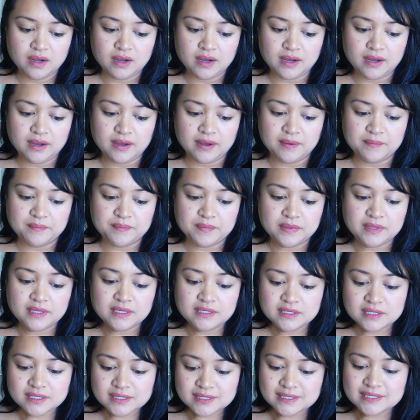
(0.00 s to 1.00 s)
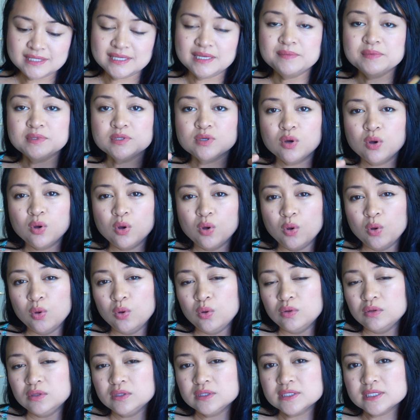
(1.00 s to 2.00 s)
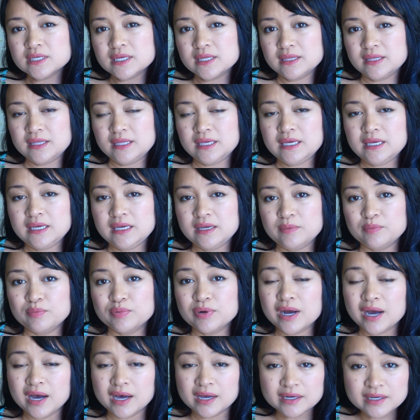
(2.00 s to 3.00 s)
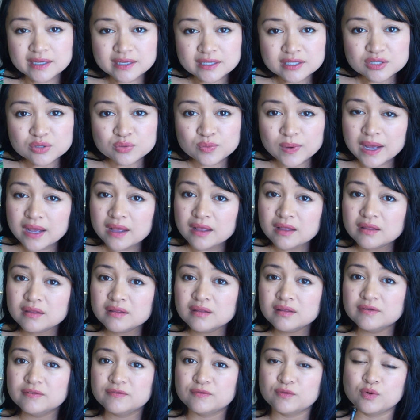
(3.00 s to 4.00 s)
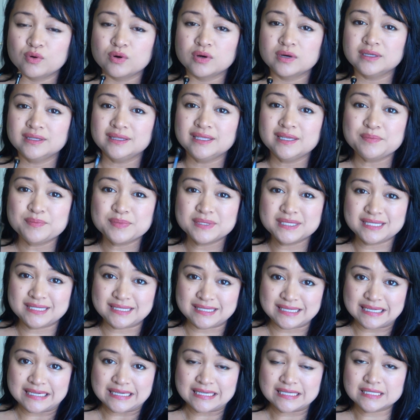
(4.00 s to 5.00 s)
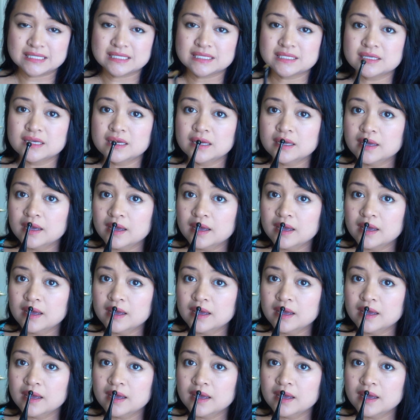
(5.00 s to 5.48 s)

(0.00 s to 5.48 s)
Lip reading: They did seem to hold the product well for lipsticks